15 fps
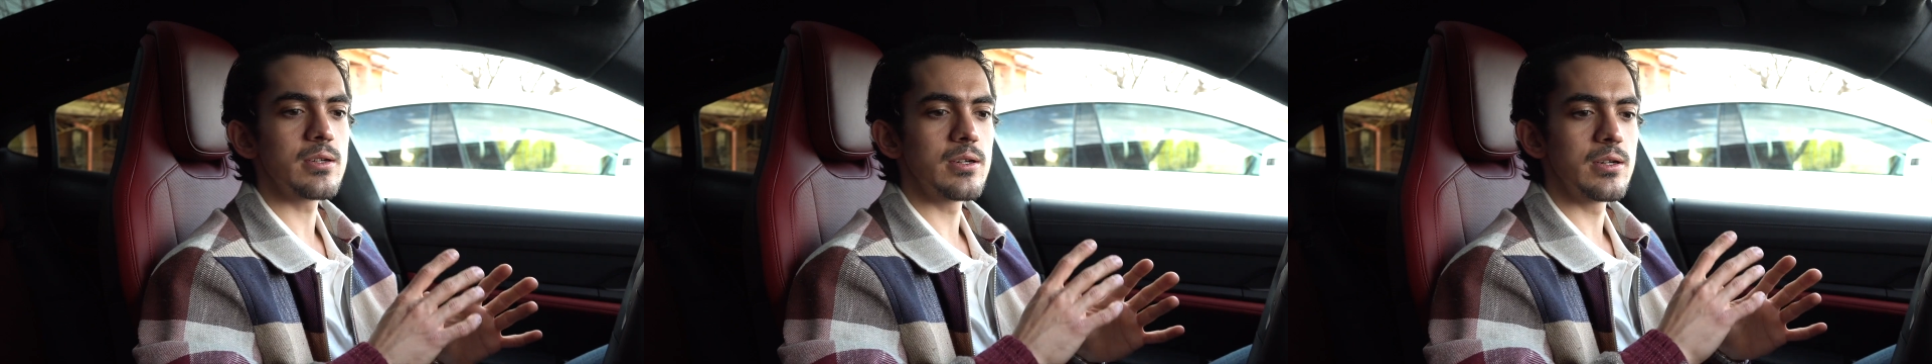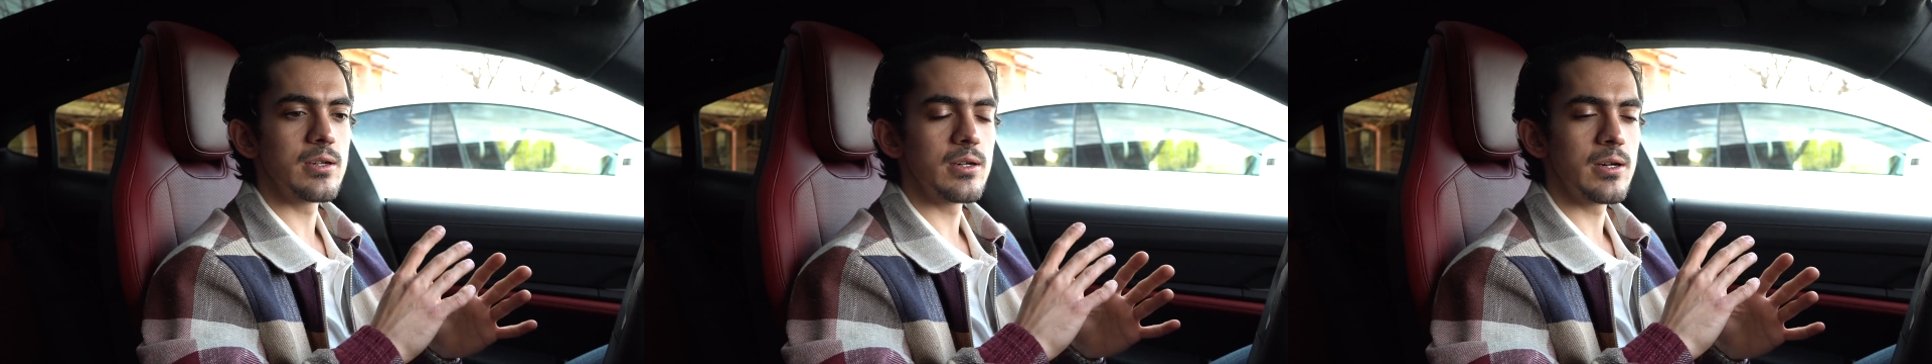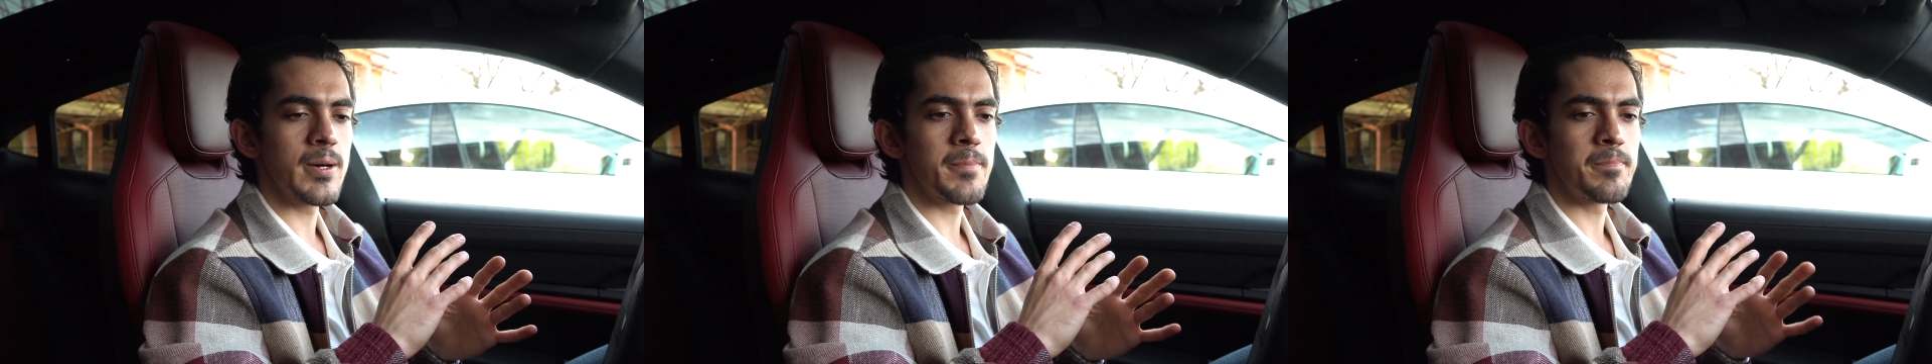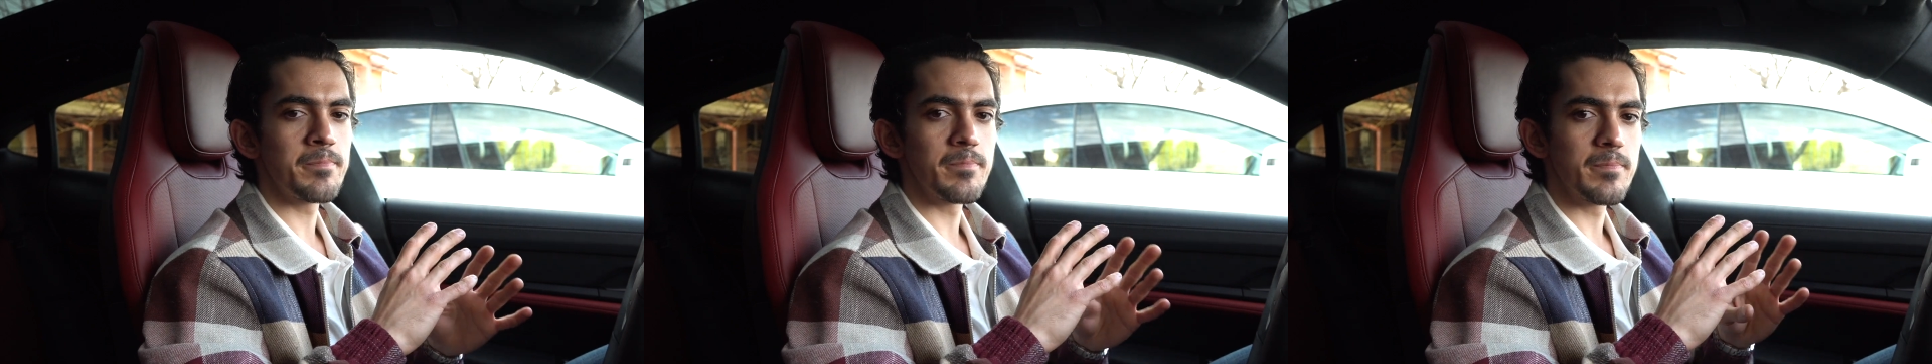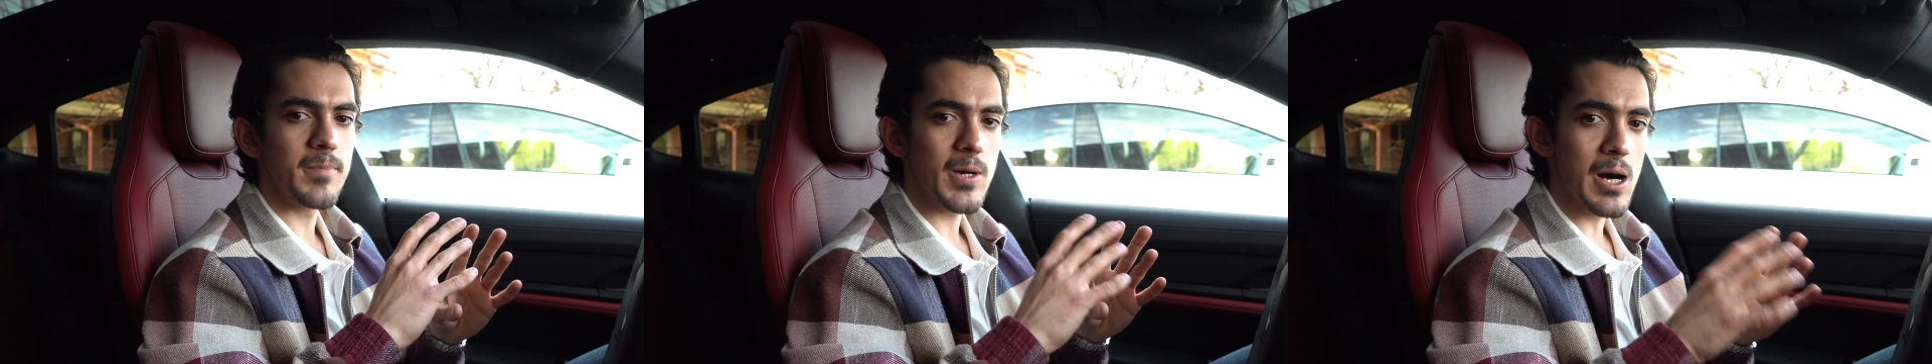
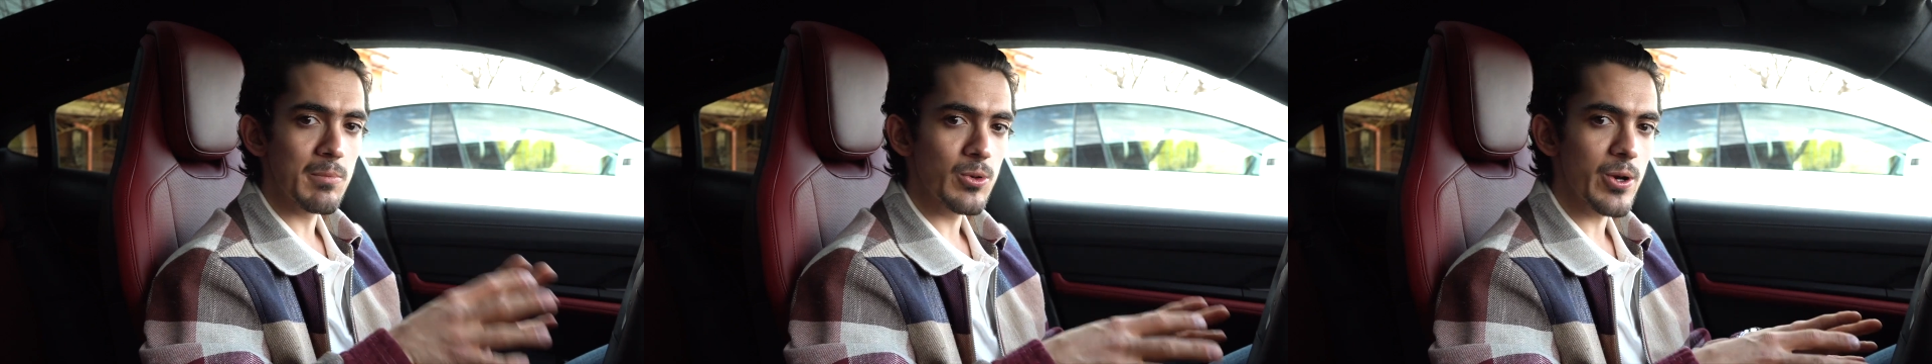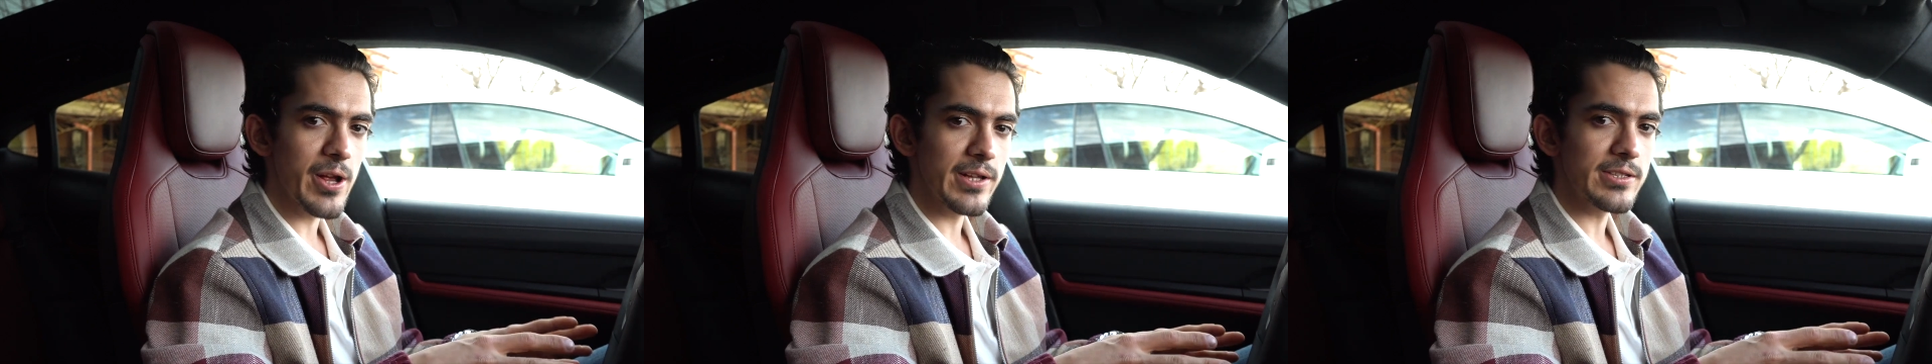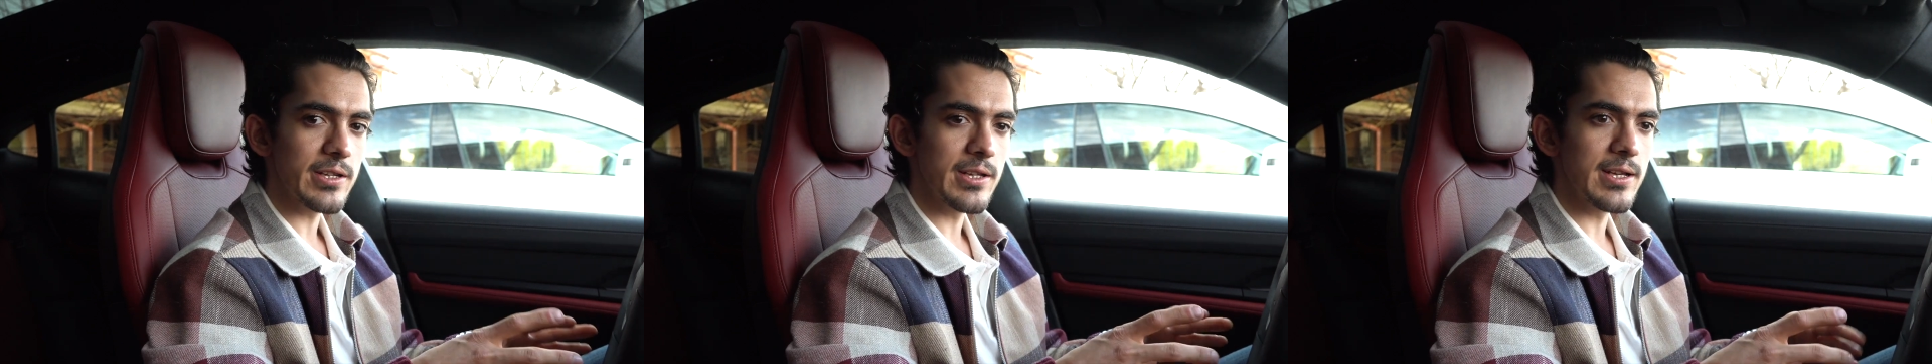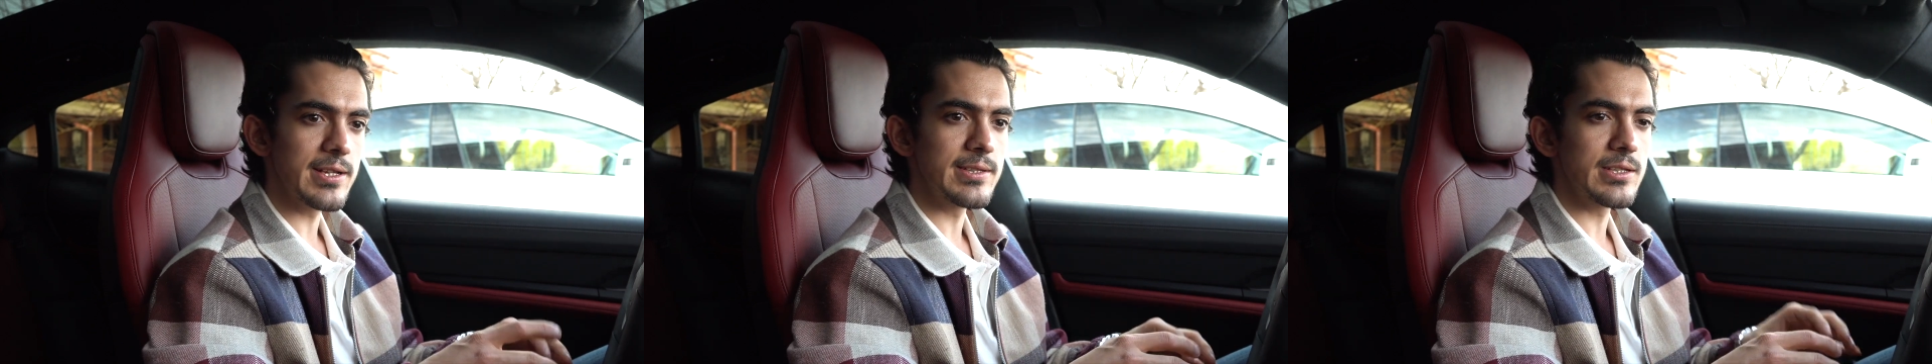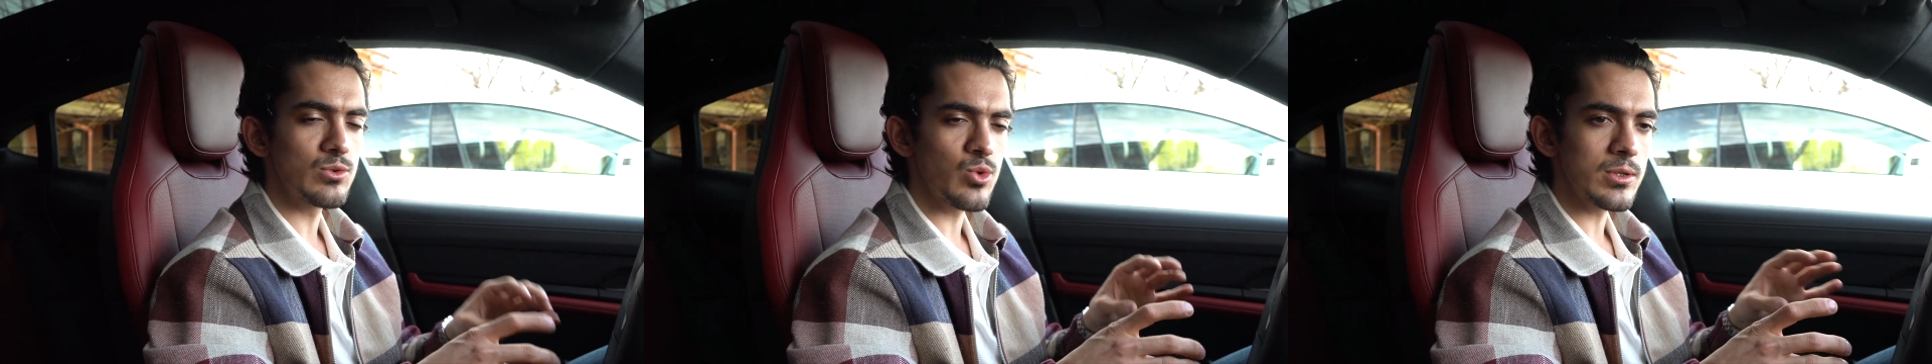upgrade is
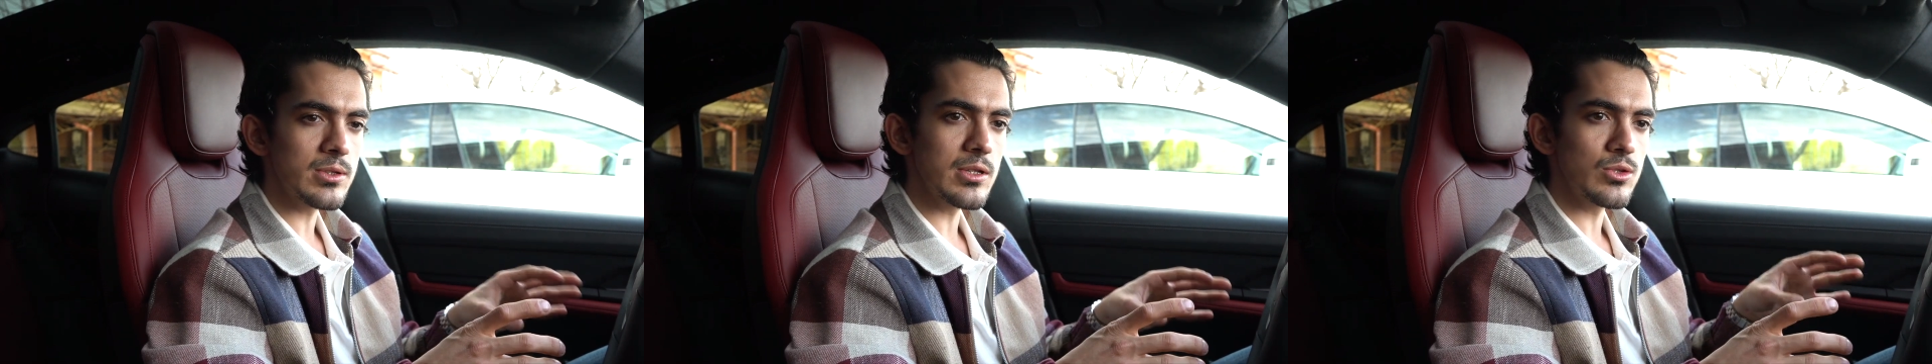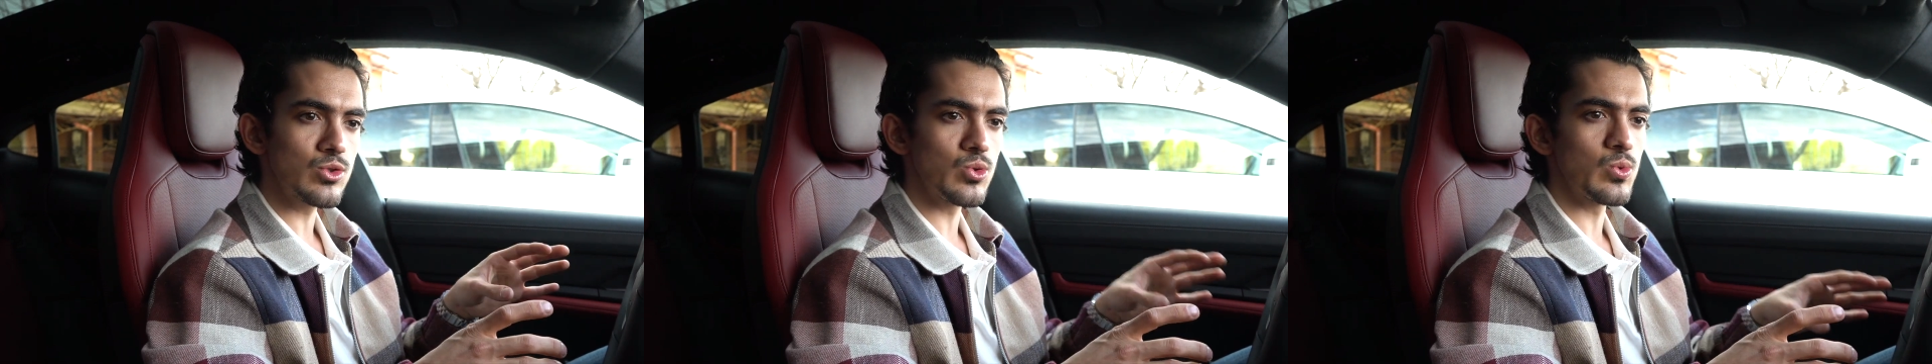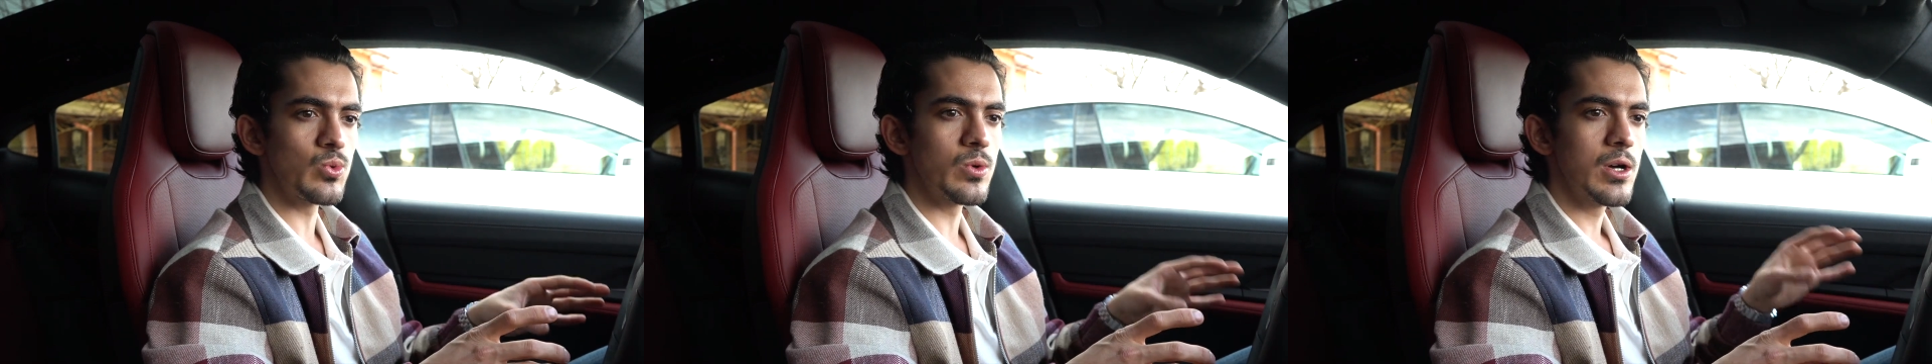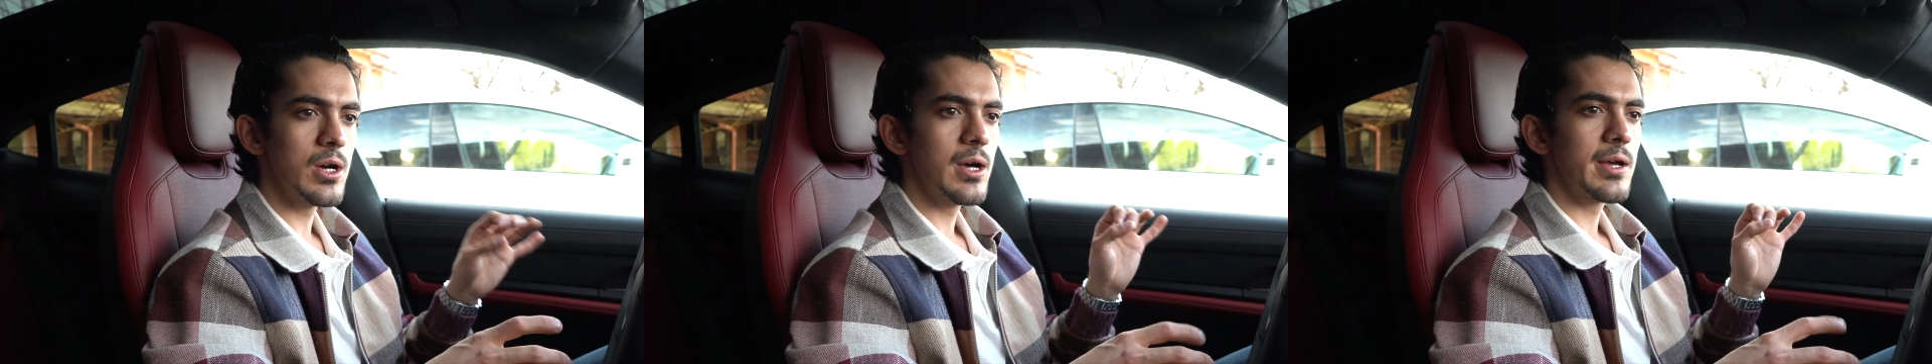the 22